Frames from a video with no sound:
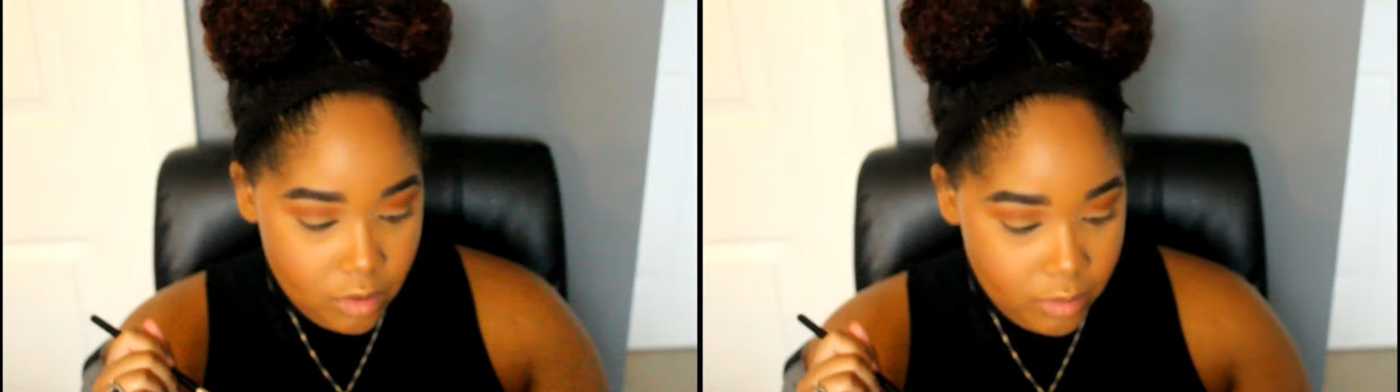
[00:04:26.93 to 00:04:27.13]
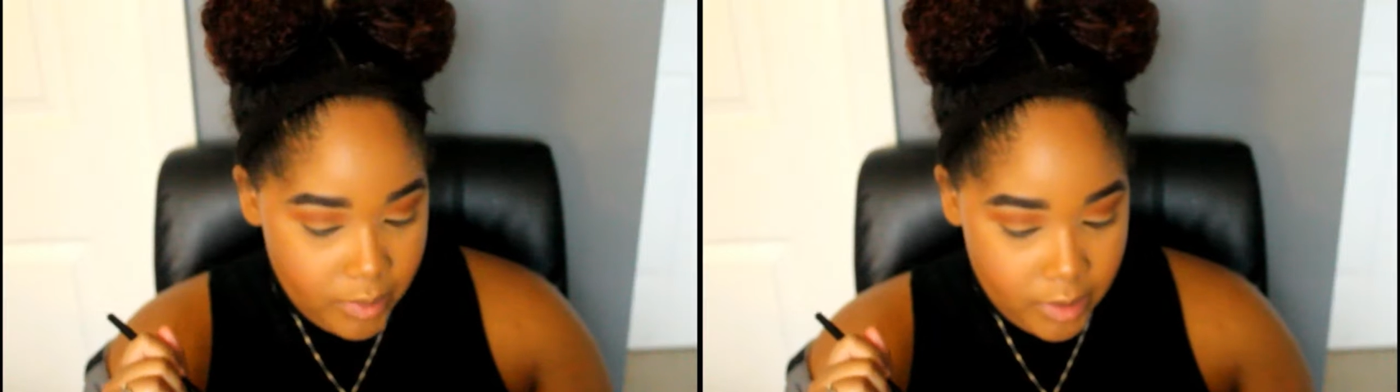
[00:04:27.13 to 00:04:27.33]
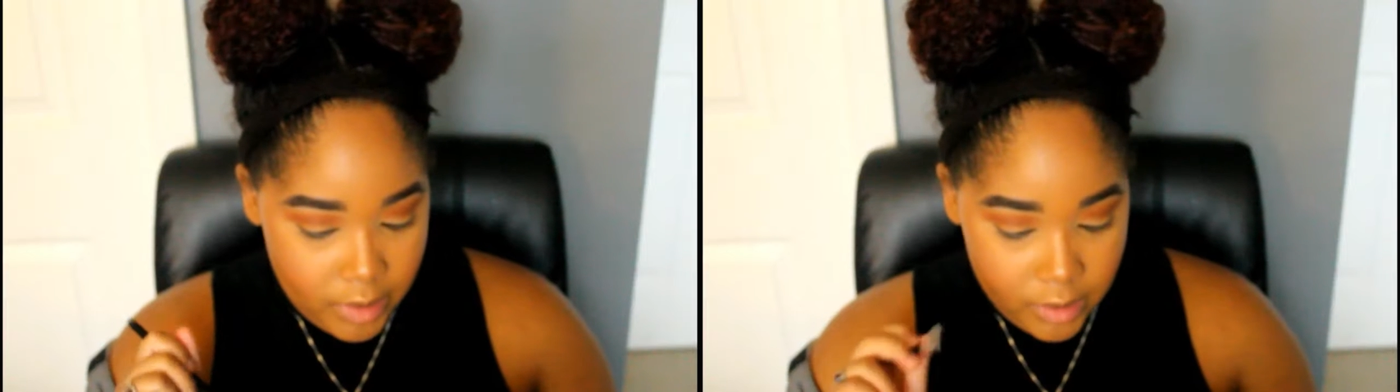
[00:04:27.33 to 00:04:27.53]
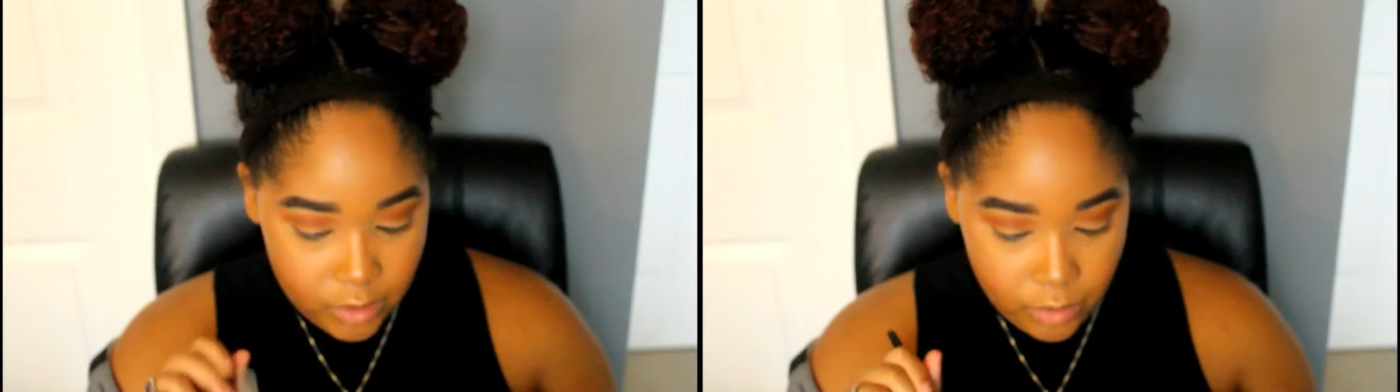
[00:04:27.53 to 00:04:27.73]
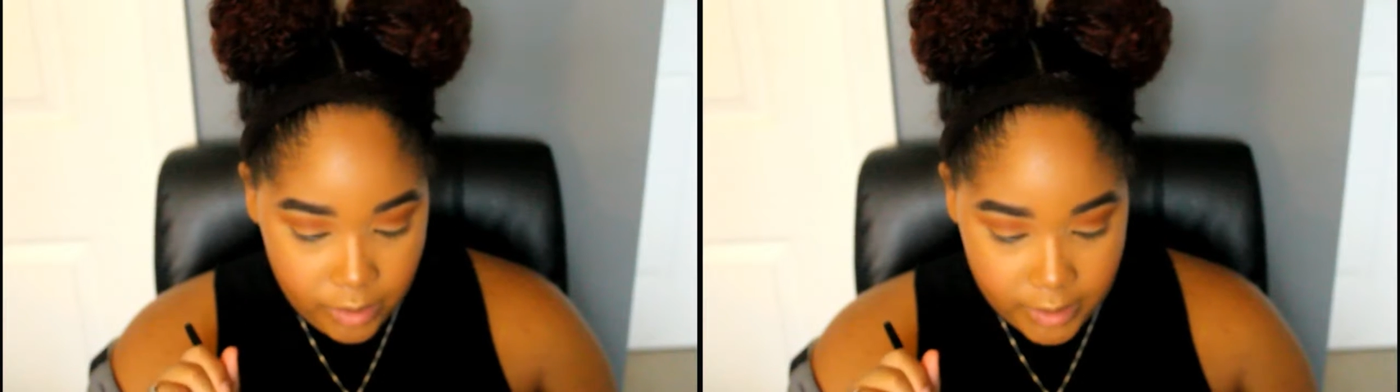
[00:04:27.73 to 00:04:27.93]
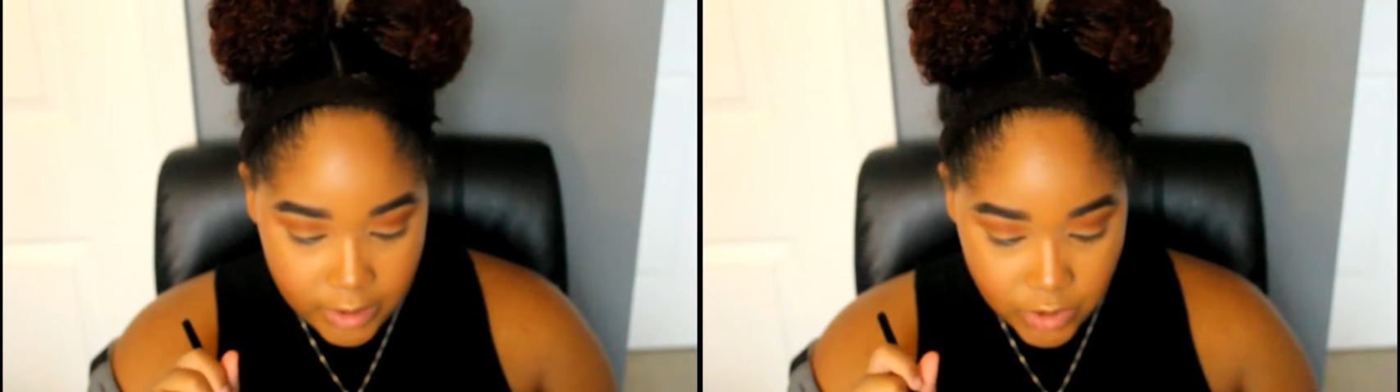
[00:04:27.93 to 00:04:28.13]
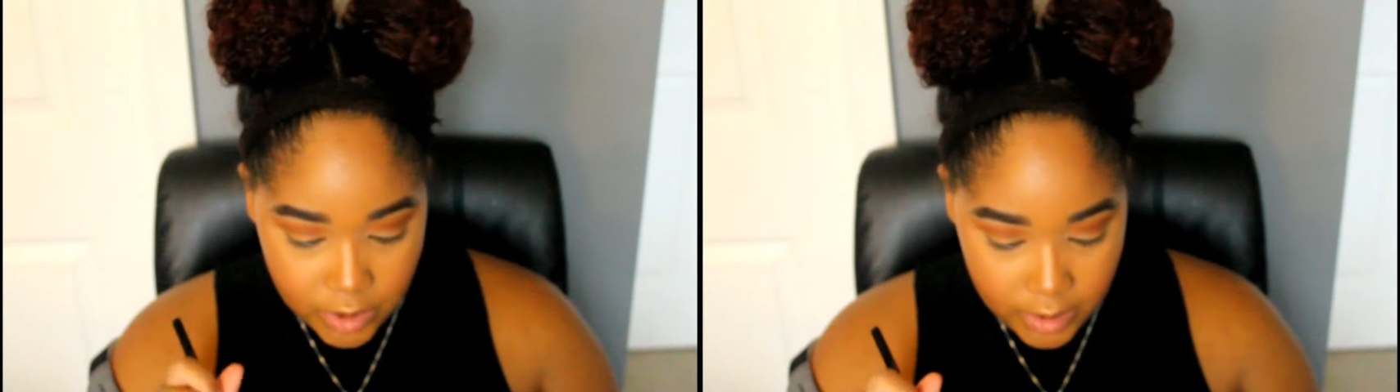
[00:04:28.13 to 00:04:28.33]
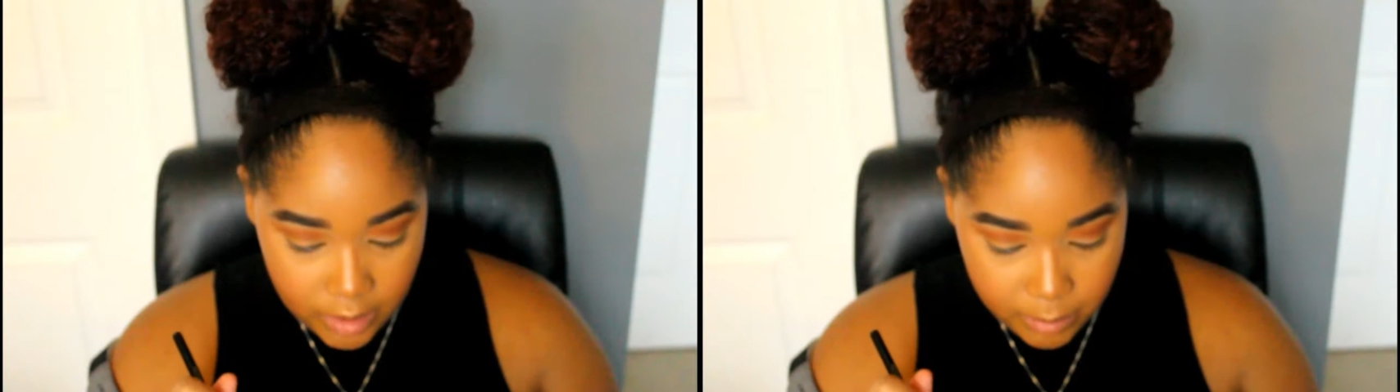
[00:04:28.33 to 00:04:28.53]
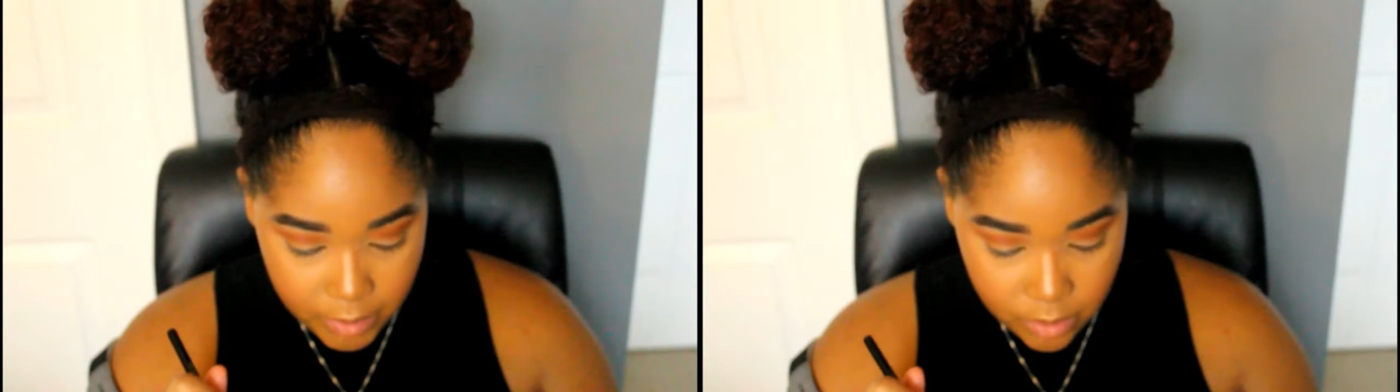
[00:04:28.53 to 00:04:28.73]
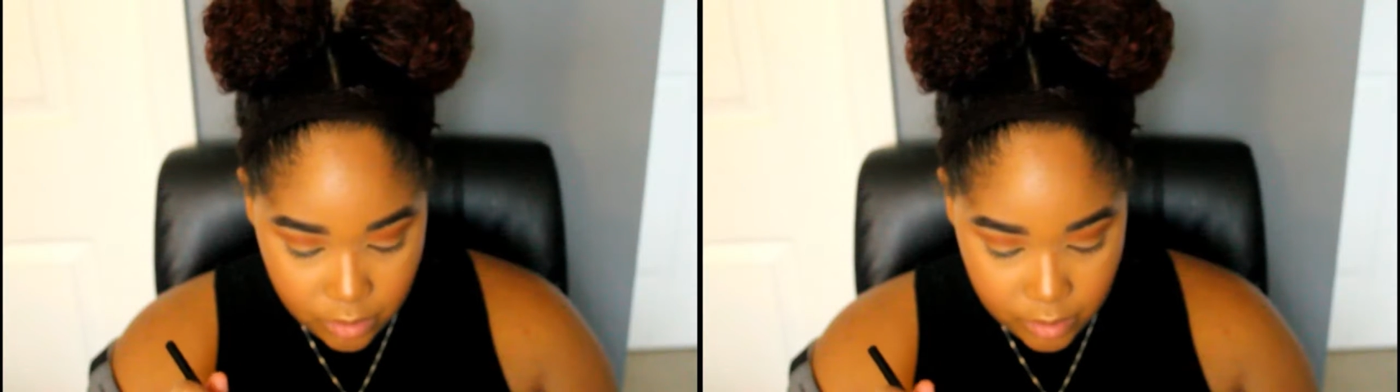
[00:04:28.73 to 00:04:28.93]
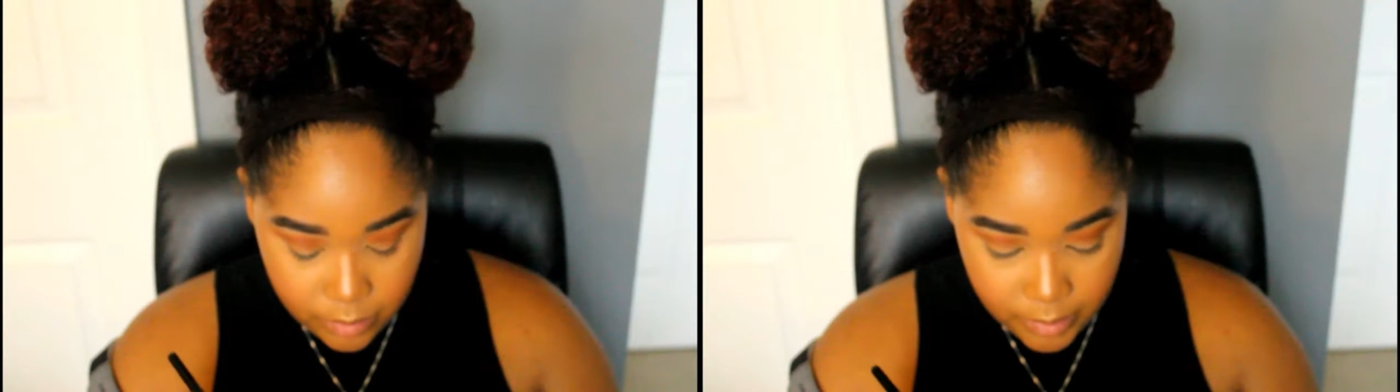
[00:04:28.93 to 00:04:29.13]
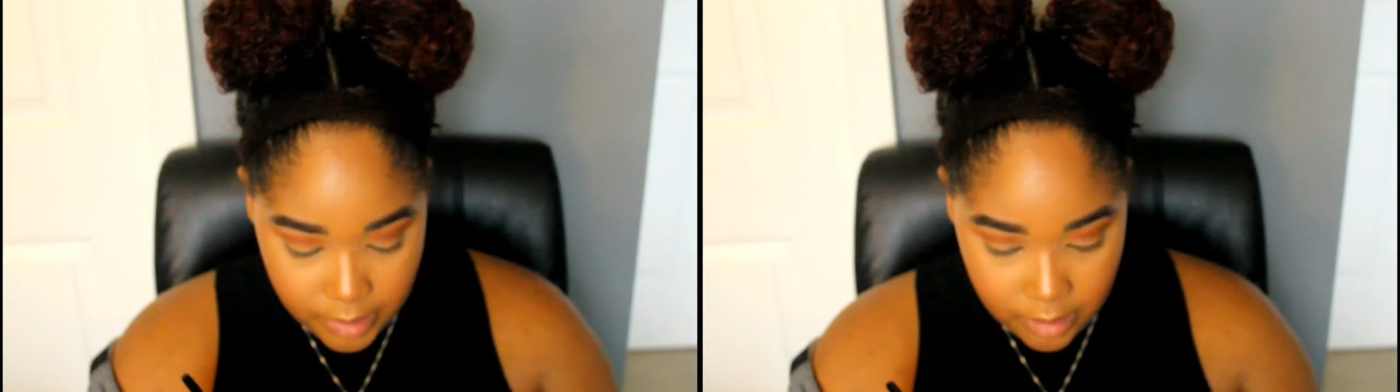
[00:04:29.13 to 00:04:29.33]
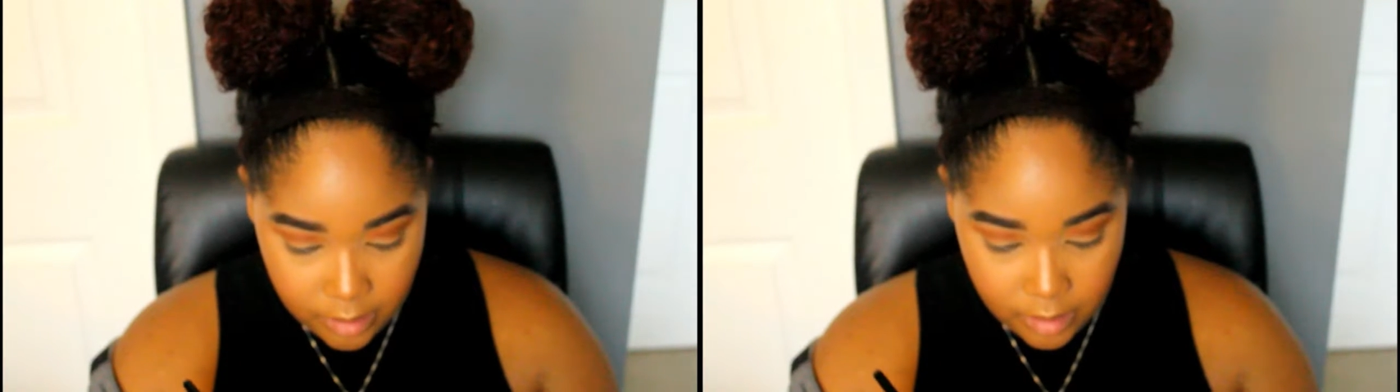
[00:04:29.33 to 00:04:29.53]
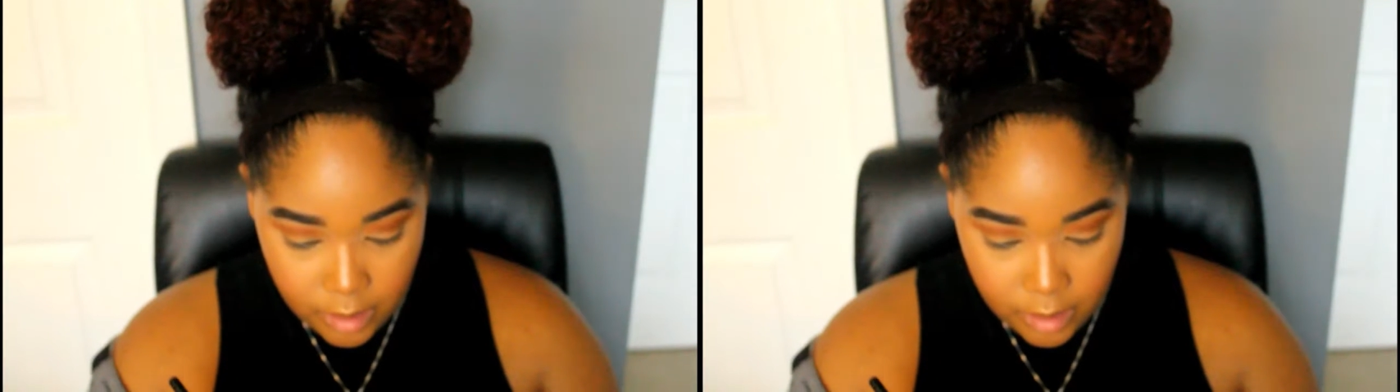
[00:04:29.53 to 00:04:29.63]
In the lower lash line, I'm gonna go in with